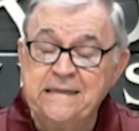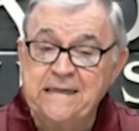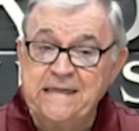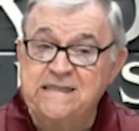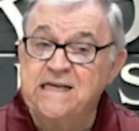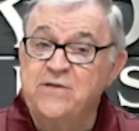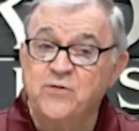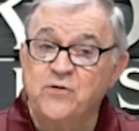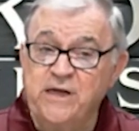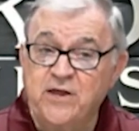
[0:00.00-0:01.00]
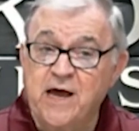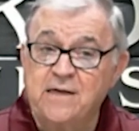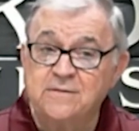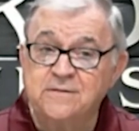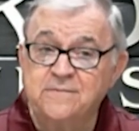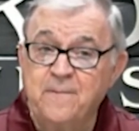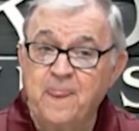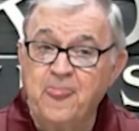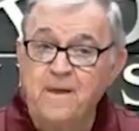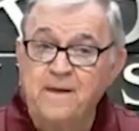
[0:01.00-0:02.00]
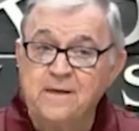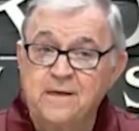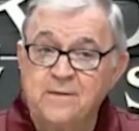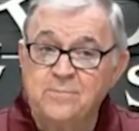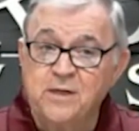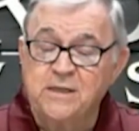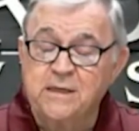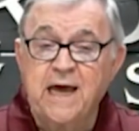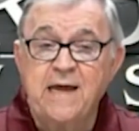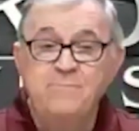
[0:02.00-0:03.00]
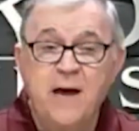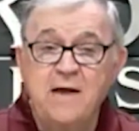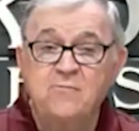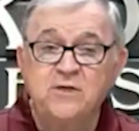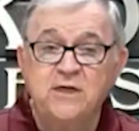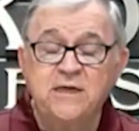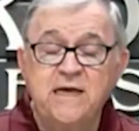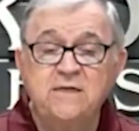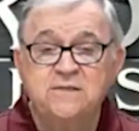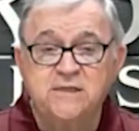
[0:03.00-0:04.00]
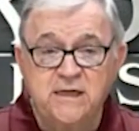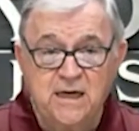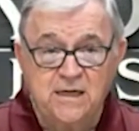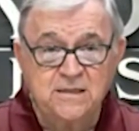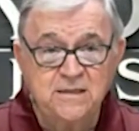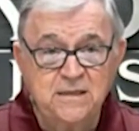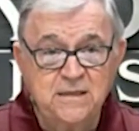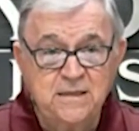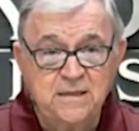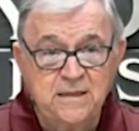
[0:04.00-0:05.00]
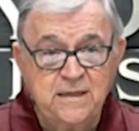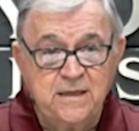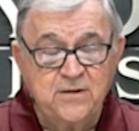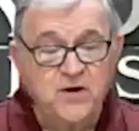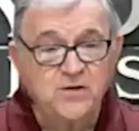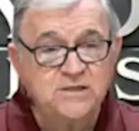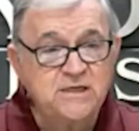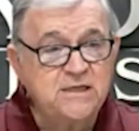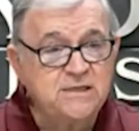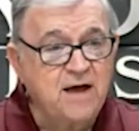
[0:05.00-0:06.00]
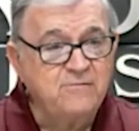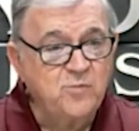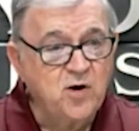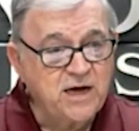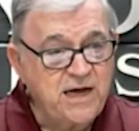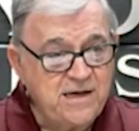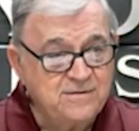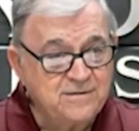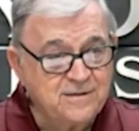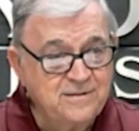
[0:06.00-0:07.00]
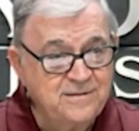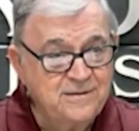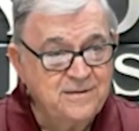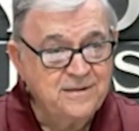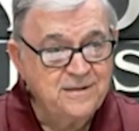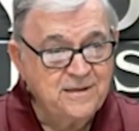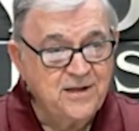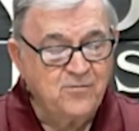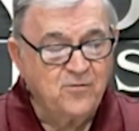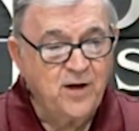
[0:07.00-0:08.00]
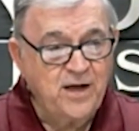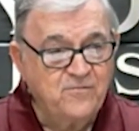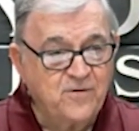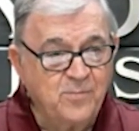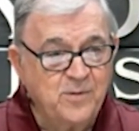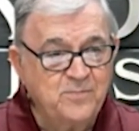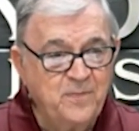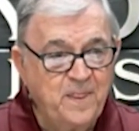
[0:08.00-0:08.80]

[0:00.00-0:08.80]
He sent 3,000, but they came back with their tails tucked, and 36 of them were killed. They were running from them.